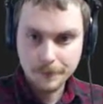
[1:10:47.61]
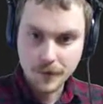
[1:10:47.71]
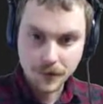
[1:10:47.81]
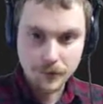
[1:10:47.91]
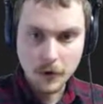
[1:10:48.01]

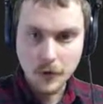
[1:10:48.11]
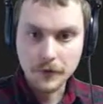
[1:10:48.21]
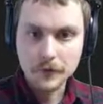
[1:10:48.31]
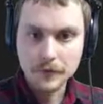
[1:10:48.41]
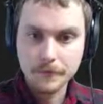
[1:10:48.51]
PS
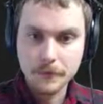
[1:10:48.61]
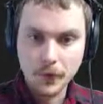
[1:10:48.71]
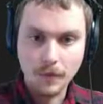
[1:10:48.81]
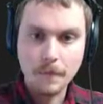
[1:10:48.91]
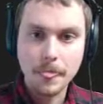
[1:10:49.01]
Dropbox.
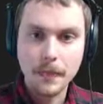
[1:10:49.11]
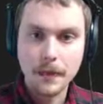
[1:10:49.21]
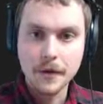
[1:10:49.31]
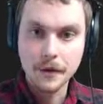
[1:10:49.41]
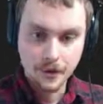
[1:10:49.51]

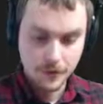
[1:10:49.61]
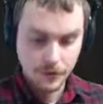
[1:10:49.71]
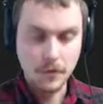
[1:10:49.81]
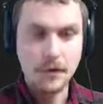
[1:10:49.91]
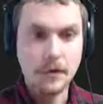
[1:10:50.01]
So
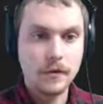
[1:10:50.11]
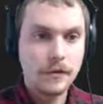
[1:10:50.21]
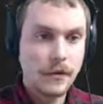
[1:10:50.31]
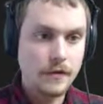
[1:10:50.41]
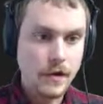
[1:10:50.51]
I'm gonna
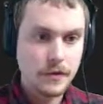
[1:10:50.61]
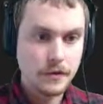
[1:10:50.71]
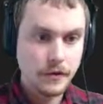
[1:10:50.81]
save that.